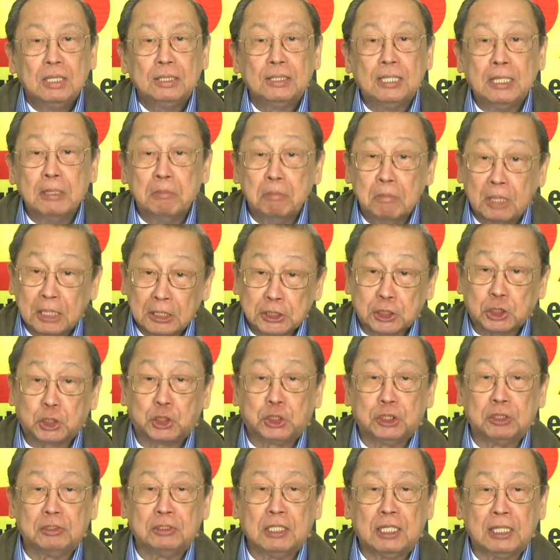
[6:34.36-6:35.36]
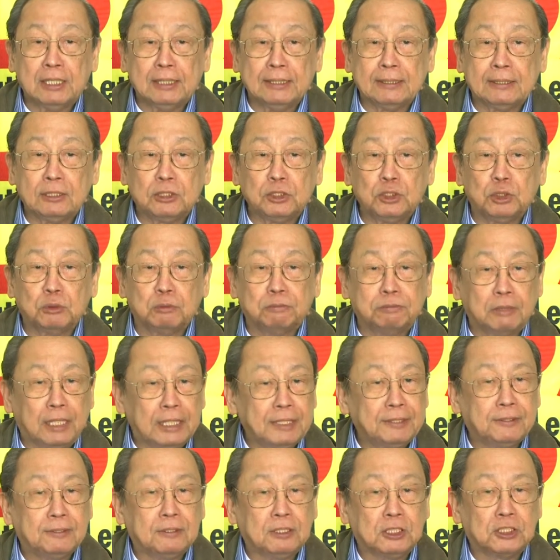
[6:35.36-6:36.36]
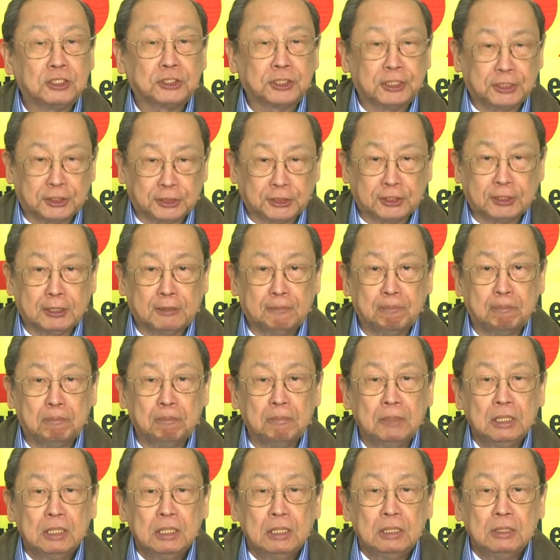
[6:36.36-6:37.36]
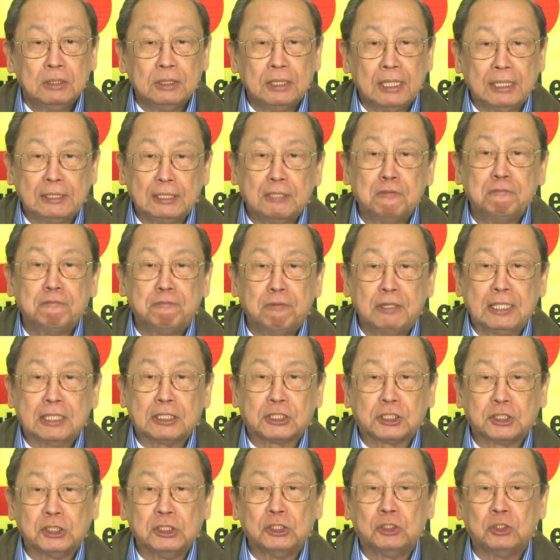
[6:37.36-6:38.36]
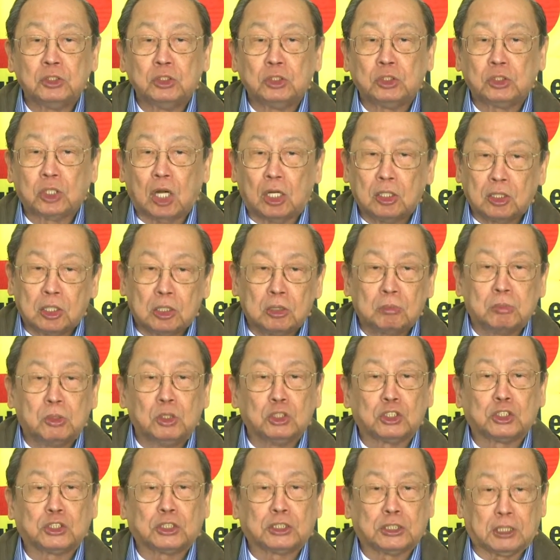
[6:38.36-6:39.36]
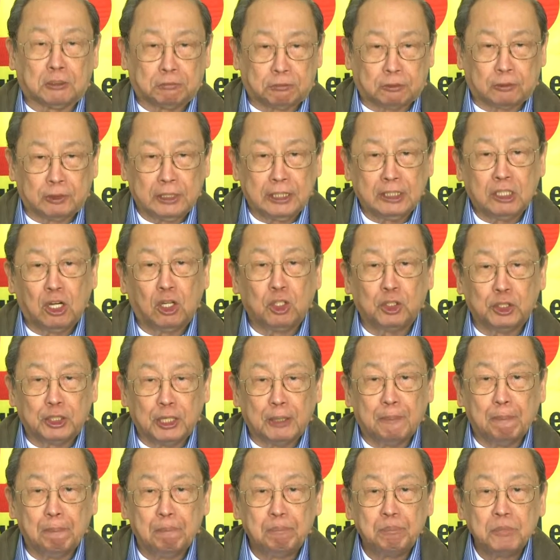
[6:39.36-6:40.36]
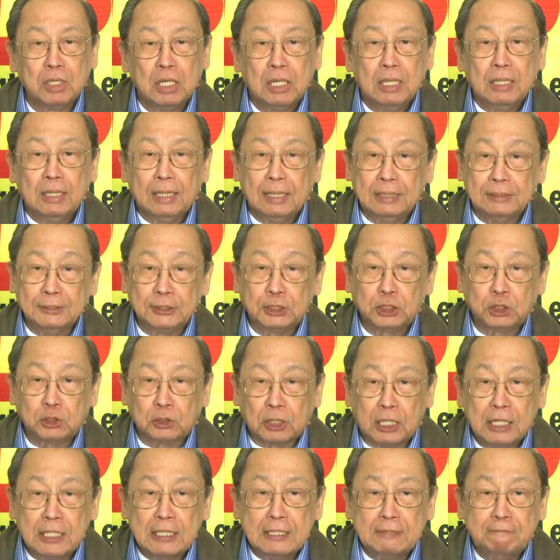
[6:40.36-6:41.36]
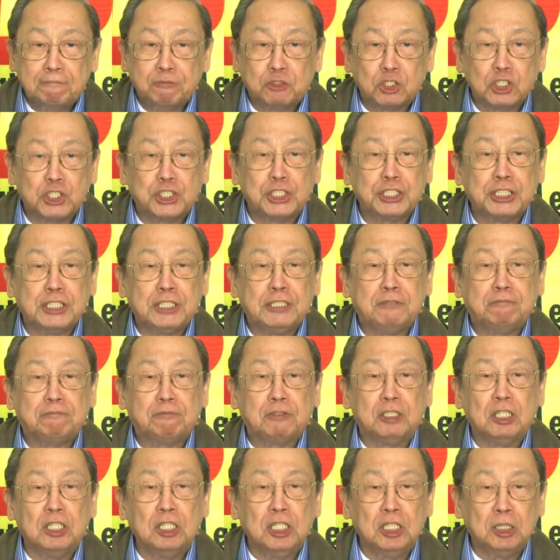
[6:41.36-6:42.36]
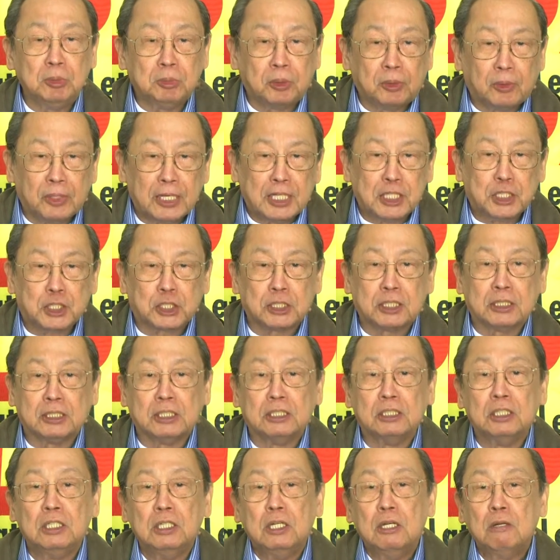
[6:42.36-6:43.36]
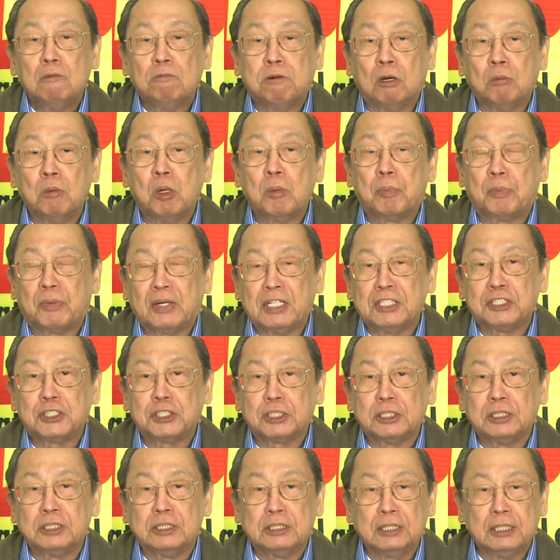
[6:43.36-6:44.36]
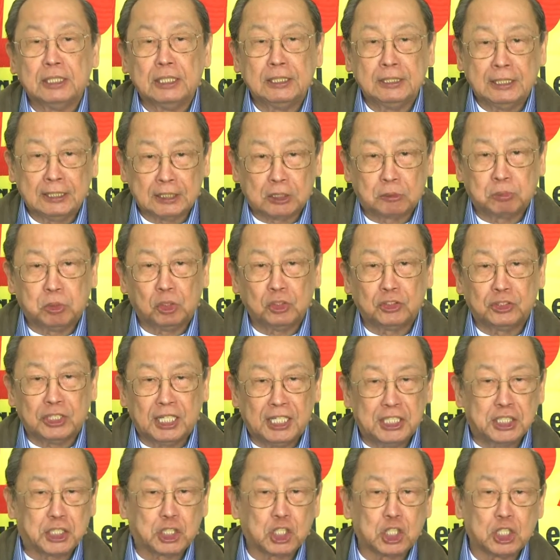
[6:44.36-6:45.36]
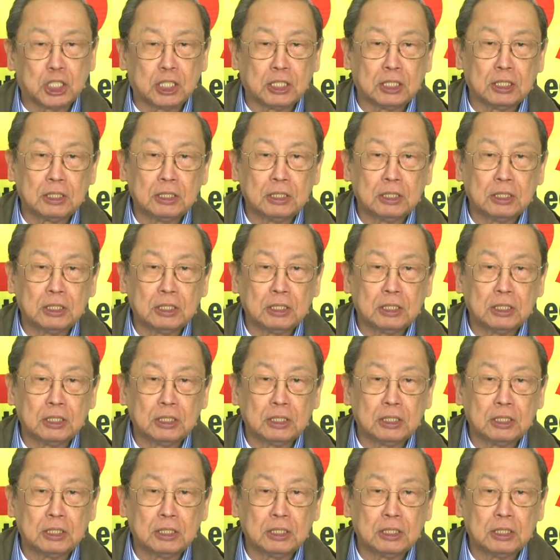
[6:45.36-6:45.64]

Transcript: They must unite to fight the system that inflicts intolerable suffering on them and strive to achieve liberation from oppression and exploitation.